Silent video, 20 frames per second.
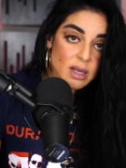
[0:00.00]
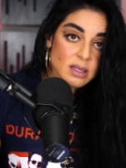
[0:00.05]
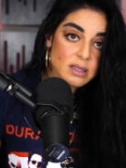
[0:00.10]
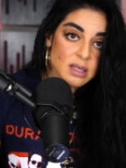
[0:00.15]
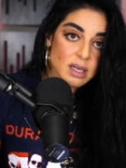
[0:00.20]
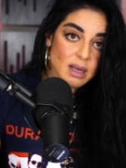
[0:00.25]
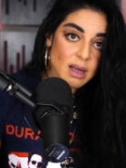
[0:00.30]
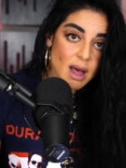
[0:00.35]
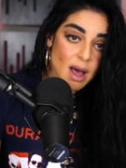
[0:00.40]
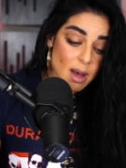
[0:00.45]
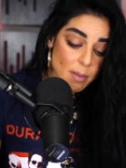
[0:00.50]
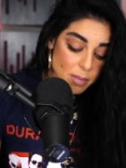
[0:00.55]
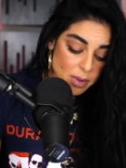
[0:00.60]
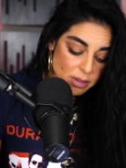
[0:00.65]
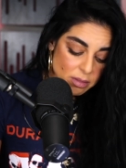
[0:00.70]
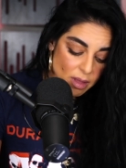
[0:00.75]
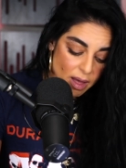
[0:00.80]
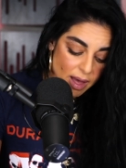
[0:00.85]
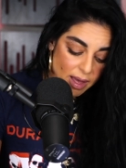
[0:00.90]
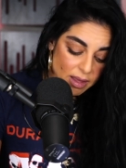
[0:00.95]
to come
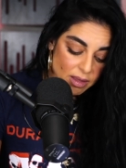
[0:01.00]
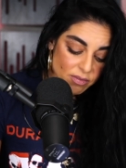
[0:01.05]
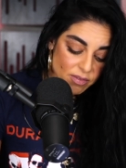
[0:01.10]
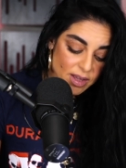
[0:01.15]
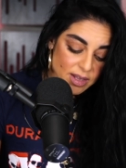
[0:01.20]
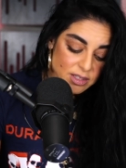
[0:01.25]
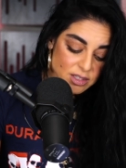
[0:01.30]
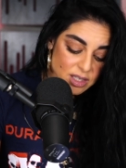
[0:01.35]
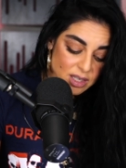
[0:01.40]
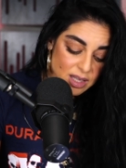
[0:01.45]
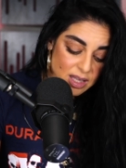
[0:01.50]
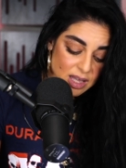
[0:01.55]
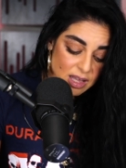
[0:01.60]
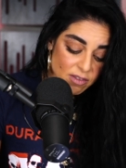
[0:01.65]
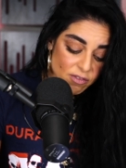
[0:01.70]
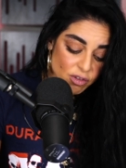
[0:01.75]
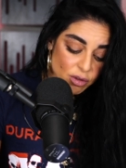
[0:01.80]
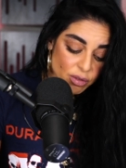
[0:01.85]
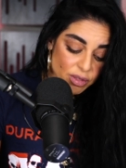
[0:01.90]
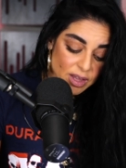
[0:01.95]
alive and to
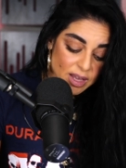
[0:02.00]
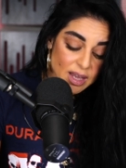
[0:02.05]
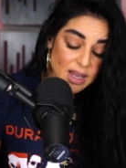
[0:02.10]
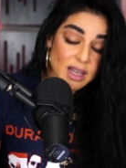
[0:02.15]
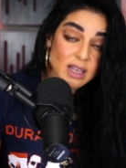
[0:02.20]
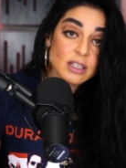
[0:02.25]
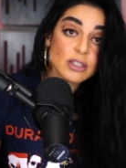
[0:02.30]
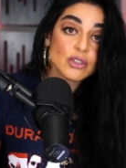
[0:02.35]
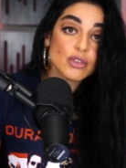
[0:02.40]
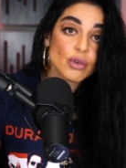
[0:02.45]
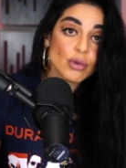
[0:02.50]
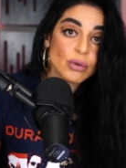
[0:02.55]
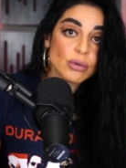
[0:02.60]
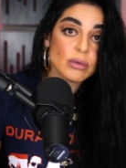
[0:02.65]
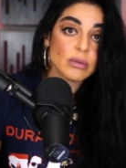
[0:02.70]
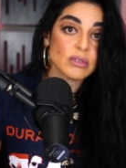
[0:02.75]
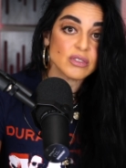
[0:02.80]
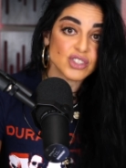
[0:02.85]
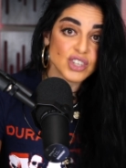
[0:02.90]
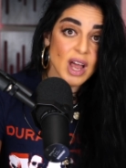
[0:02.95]
give you the
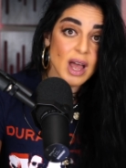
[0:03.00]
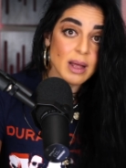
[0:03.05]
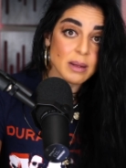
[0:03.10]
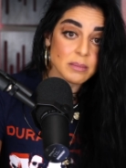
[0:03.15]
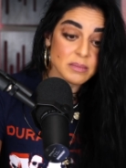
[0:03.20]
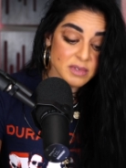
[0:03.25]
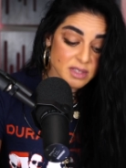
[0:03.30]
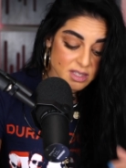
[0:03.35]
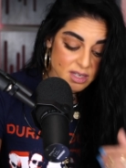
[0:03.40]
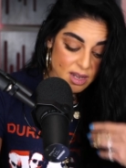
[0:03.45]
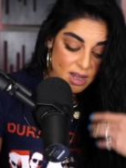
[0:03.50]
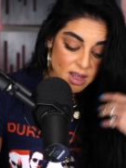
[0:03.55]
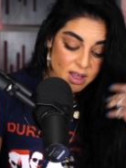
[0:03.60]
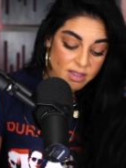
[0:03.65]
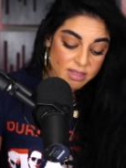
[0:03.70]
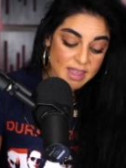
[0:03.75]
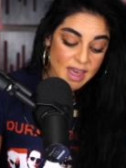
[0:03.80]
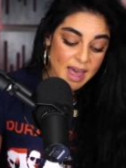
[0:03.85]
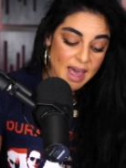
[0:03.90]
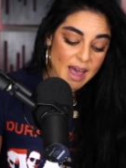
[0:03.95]
internal gems
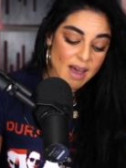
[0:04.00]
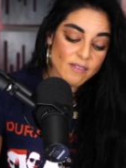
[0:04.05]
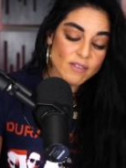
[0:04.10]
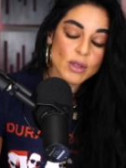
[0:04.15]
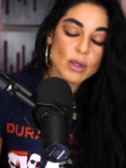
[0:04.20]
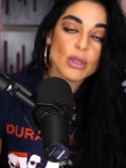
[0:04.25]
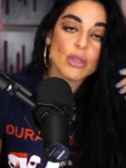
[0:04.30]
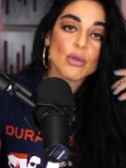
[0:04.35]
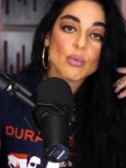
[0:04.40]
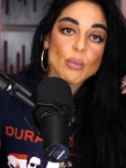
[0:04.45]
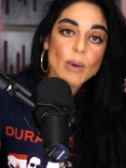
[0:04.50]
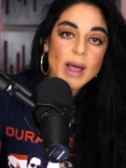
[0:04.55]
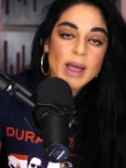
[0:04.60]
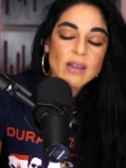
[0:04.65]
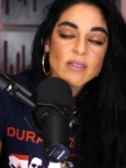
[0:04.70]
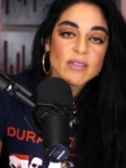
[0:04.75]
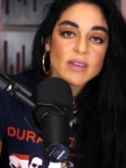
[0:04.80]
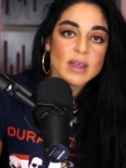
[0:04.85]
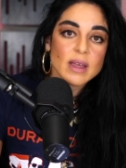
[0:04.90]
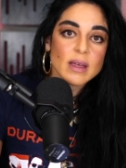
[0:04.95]
that have you
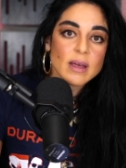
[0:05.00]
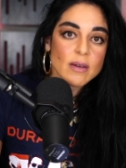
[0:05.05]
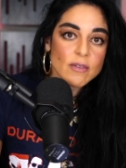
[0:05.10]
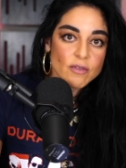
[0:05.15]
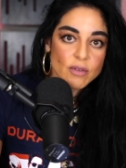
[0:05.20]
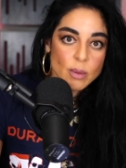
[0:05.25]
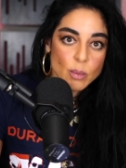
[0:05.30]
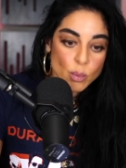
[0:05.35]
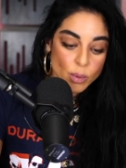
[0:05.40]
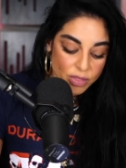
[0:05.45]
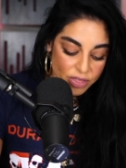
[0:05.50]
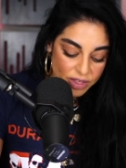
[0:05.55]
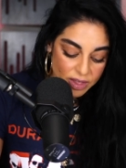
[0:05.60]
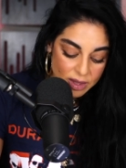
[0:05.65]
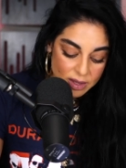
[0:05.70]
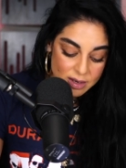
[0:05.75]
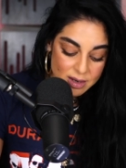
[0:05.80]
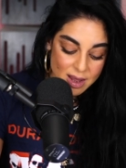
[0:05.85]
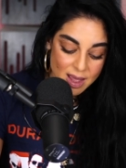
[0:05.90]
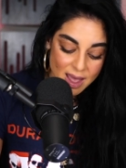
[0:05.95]
thriving from
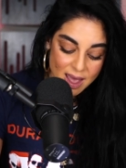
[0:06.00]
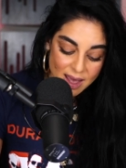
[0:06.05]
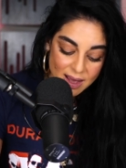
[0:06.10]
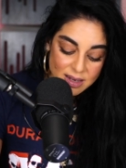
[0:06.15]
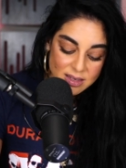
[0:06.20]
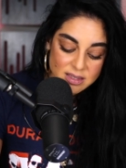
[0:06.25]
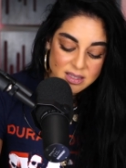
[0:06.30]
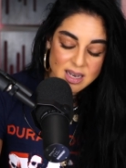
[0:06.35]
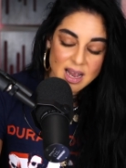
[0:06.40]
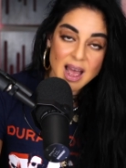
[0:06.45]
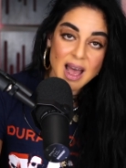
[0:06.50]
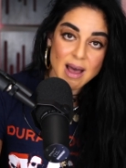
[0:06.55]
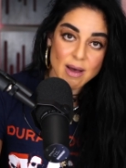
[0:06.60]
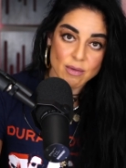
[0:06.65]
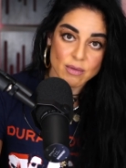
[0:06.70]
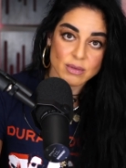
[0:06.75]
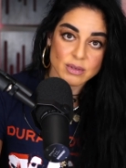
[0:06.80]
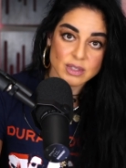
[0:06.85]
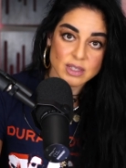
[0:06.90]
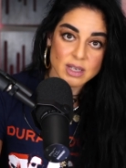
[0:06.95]
within and
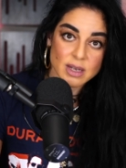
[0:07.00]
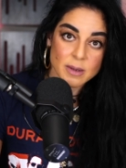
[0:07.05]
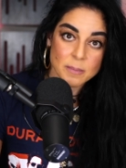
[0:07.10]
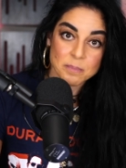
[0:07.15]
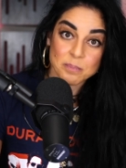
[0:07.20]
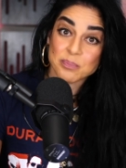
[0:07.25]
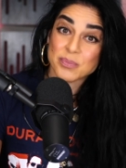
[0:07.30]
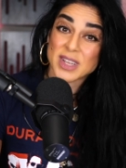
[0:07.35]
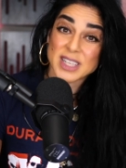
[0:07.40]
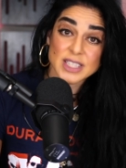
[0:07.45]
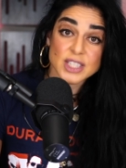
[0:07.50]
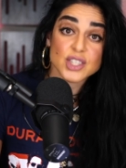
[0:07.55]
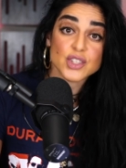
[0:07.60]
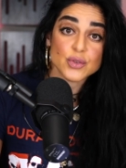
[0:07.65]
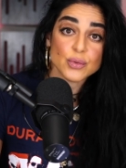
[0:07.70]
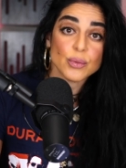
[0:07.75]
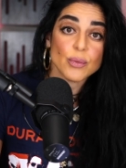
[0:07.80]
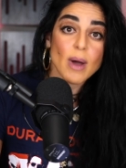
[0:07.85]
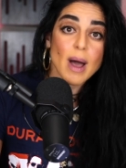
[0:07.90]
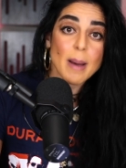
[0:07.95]
out. And that's
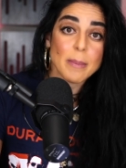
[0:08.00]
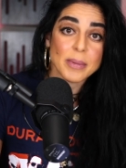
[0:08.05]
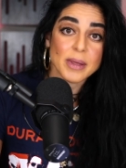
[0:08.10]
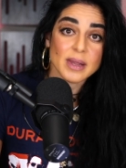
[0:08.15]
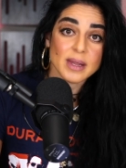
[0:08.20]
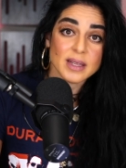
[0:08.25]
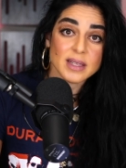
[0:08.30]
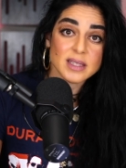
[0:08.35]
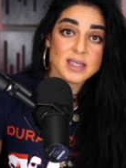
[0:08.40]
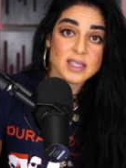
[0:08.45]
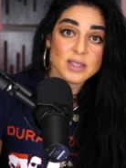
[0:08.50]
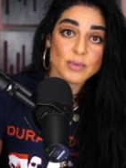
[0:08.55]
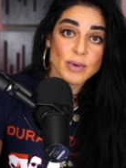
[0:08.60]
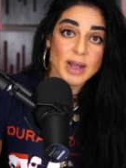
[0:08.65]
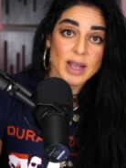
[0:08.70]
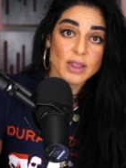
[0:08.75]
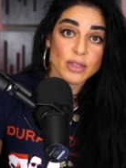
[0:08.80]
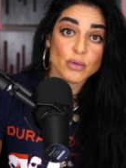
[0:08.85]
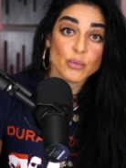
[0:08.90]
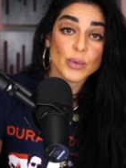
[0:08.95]
true opulence,
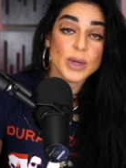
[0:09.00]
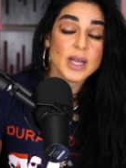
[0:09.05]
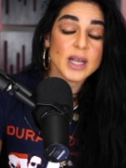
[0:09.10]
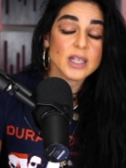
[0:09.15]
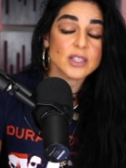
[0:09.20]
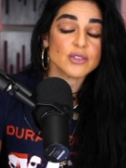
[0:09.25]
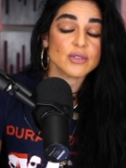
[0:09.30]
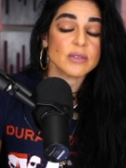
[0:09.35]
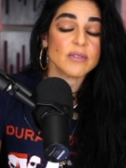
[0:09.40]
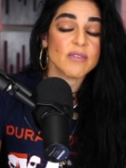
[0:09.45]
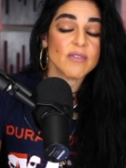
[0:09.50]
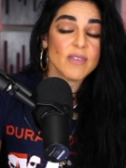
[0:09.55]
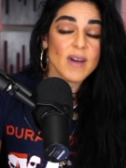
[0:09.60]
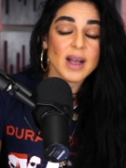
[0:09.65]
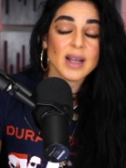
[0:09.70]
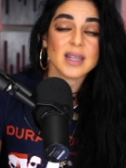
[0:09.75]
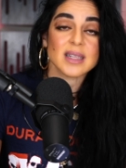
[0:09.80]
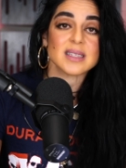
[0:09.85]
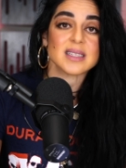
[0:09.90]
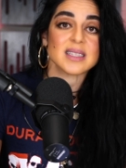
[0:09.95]
right? 300
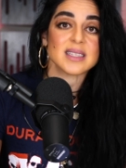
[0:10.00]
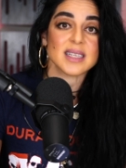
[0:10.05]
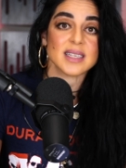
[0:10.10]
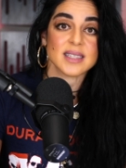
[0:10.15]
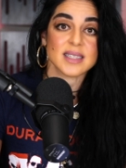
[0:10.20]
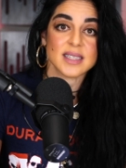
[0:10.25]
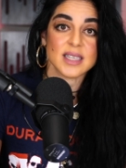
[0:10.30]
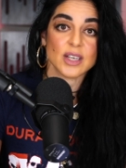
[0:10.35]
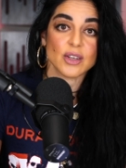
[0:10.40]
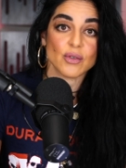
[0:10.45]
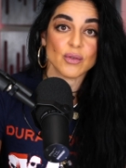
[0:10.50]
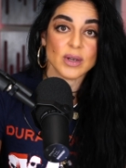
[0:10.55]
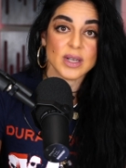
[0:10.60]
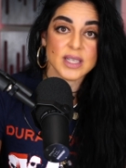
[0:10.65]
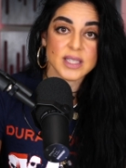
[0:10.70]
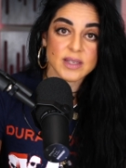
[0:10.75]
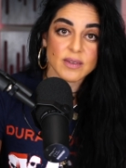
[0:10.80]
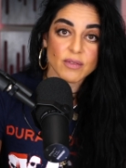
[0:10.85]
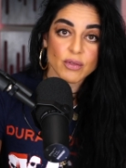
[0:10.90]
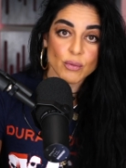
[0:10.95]
fucking 60
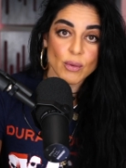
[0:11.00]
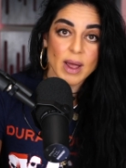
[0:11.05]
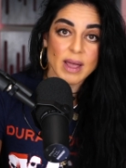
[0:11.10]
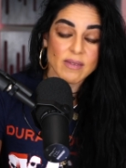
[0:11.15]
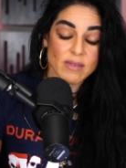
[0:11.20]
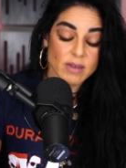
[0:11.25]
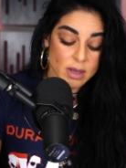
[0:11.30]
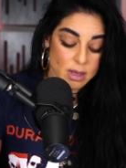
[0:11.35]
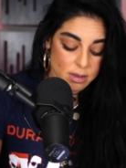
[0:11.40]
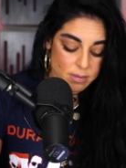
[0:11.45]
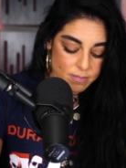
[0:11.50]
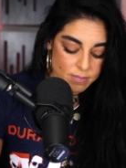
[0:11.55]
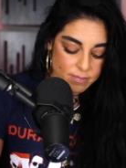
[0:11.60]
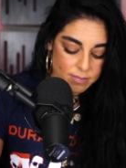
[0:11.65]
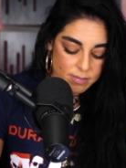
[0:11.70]
degrees of thriving.